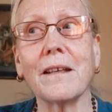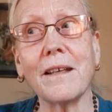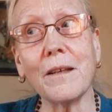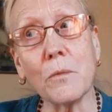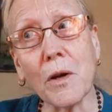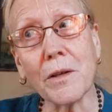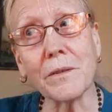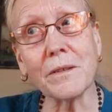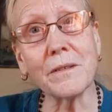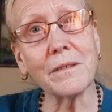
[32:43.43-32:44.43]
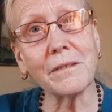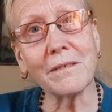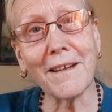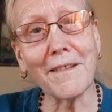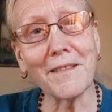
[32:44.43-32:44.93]
he wanted
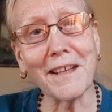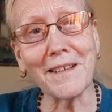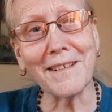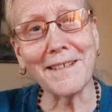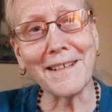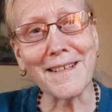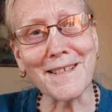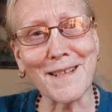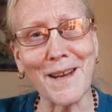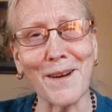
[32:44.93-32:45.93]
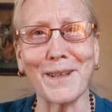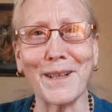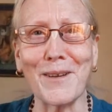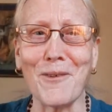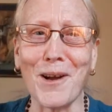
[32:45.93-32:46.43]
and they didn't
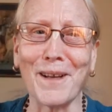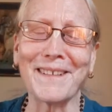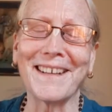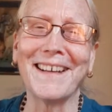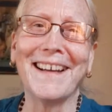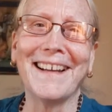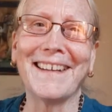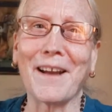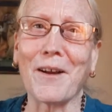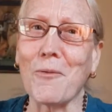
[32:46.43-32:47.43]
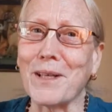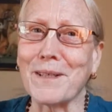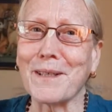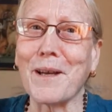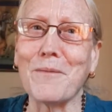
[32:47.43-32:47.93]
necessarily want. Like one
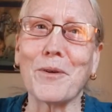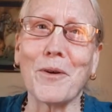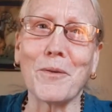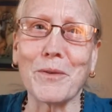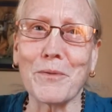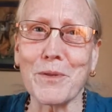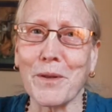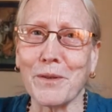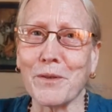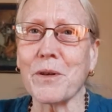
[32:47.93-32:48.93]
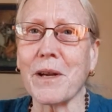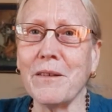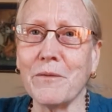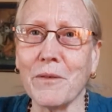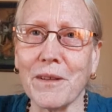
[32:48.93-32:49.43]
time Prabhupada was on the
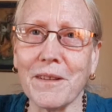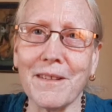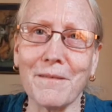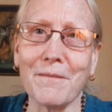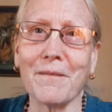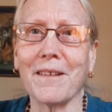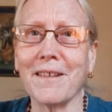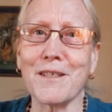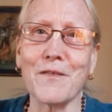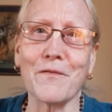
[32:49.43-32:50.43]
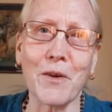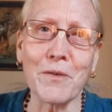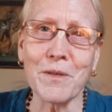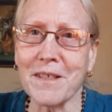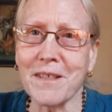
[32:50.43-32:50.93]
train with his
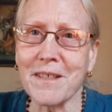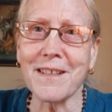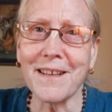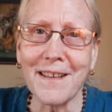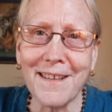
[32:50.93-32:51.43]
devotees.